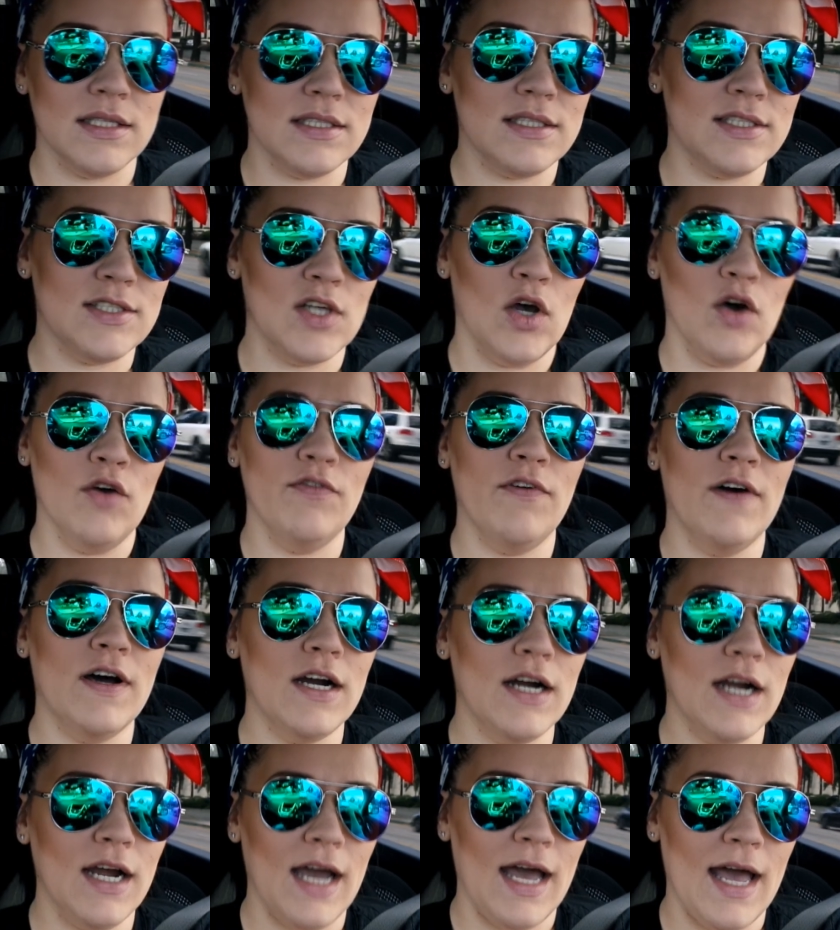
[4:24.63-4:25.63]
so
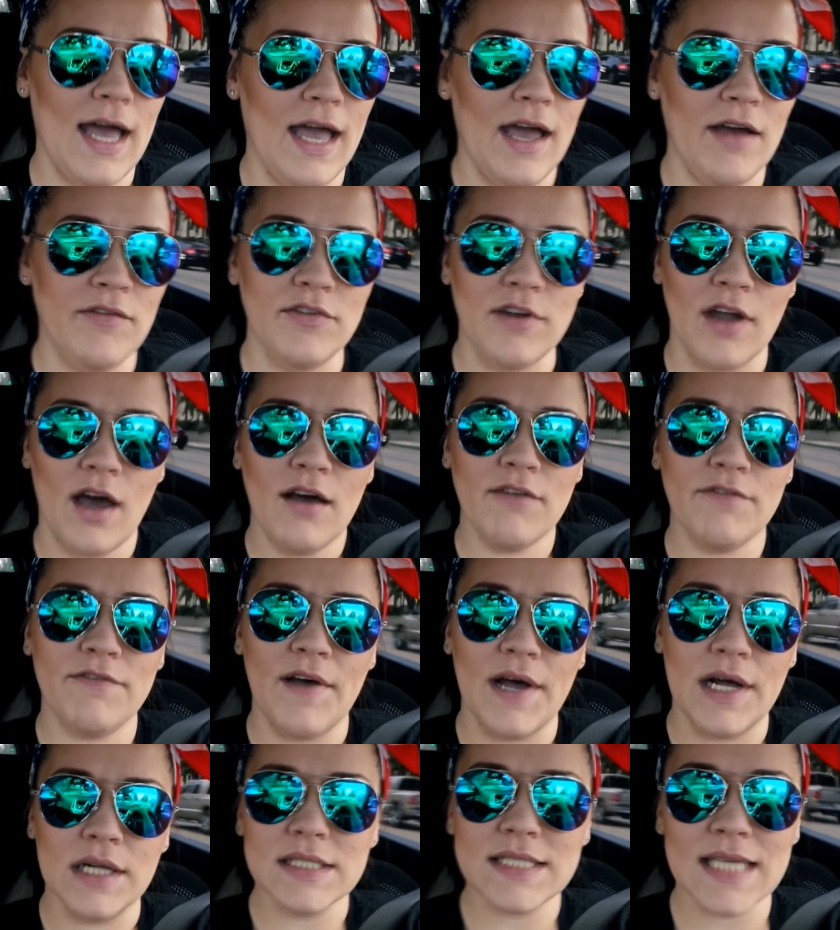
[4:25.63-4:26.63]
far I have not
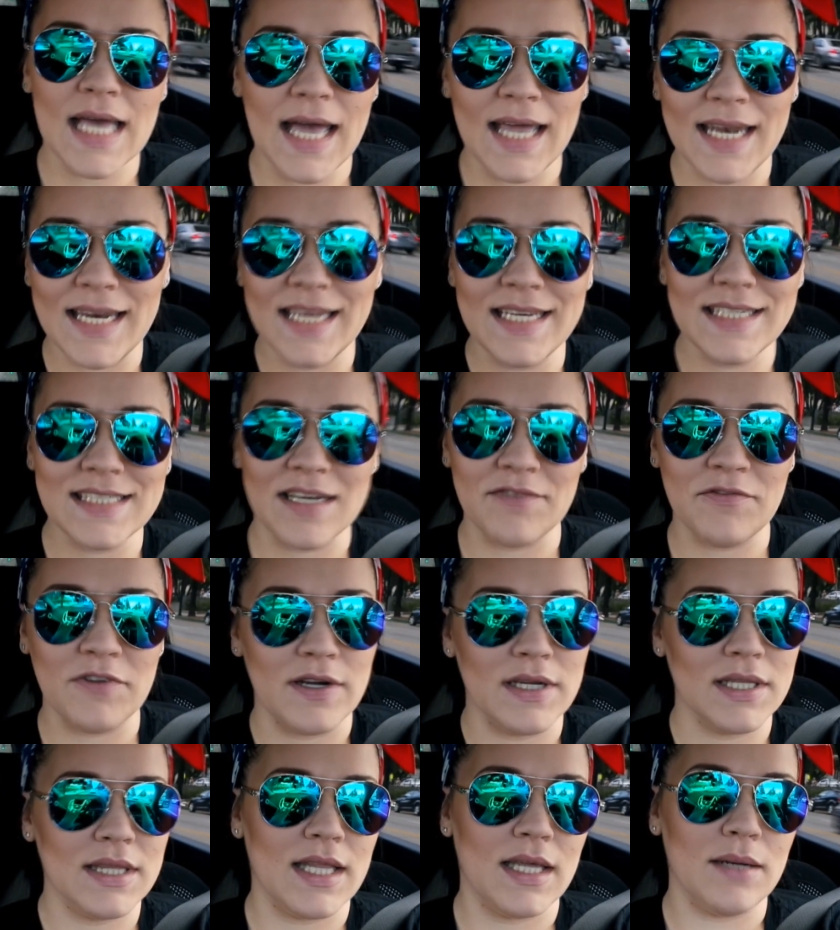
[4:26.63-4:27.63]
felt any
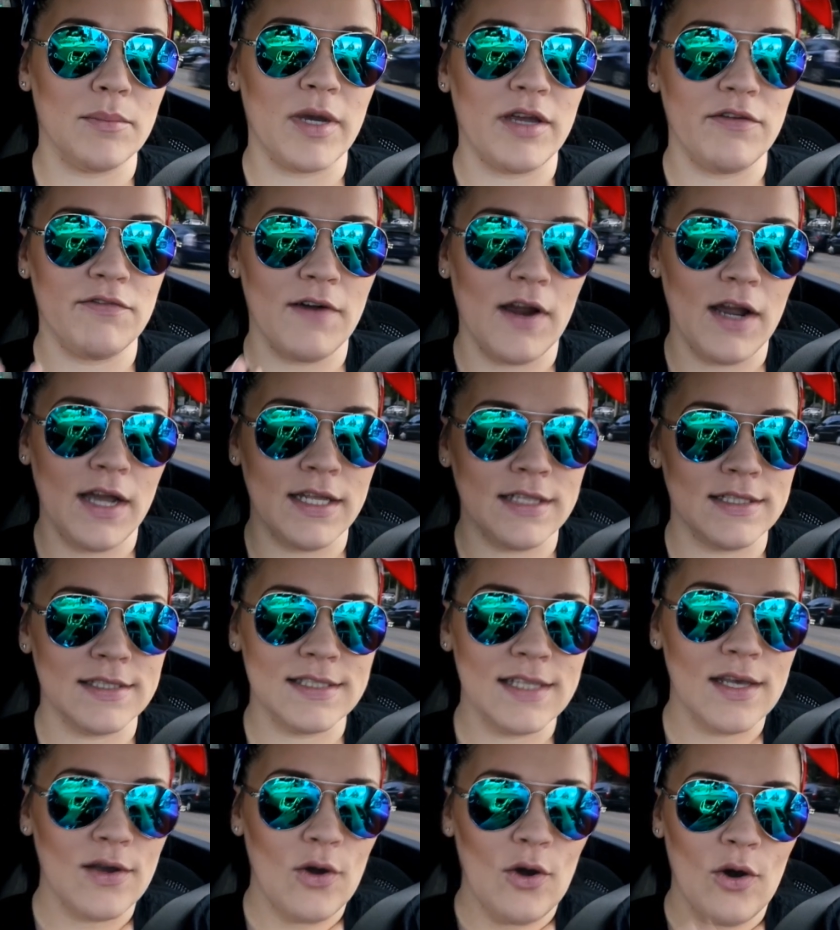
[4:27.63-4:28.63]
different than my friends
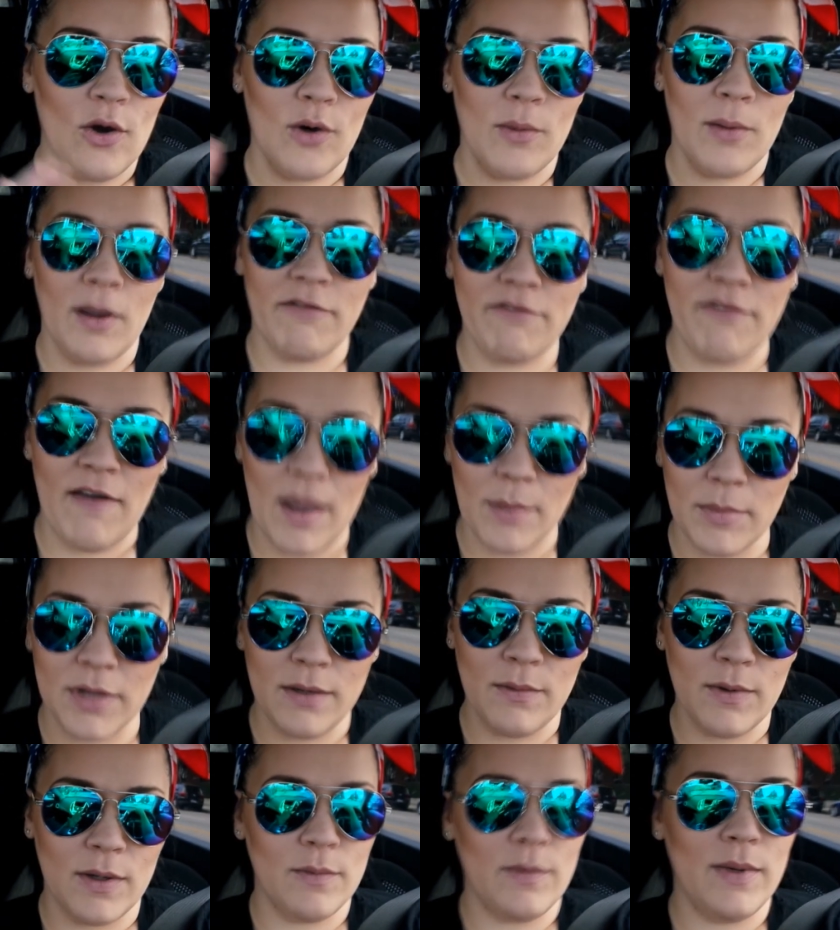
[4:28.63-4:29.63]
or my family
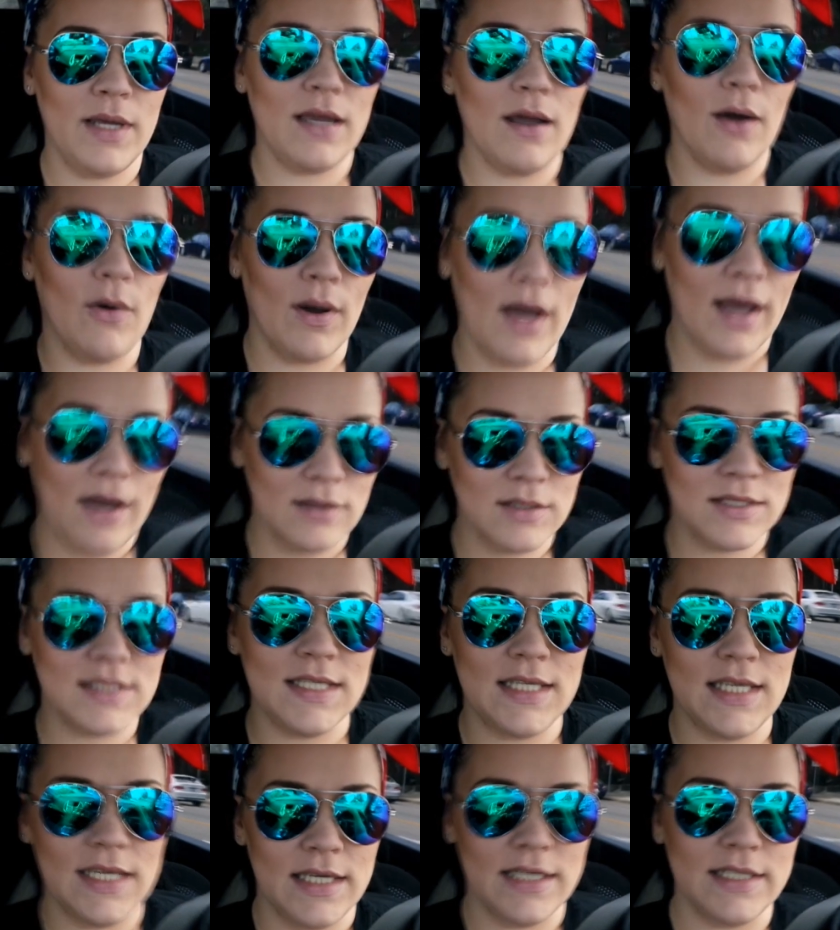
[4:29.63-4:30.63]
when we go out to
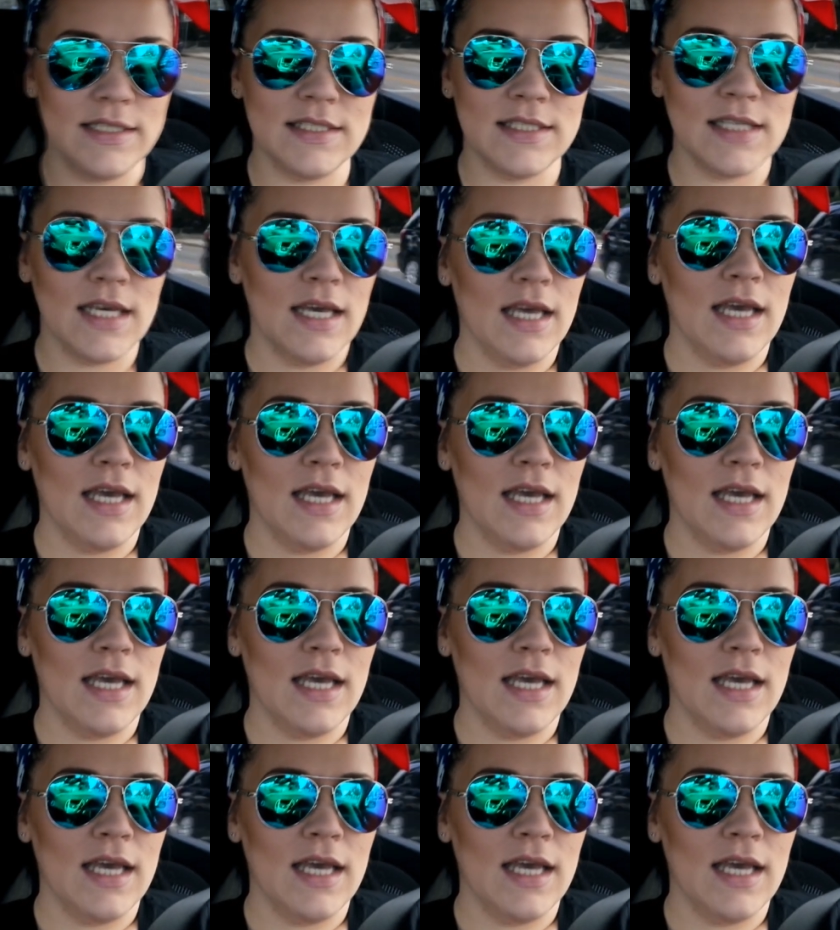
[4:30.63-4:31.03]
eat.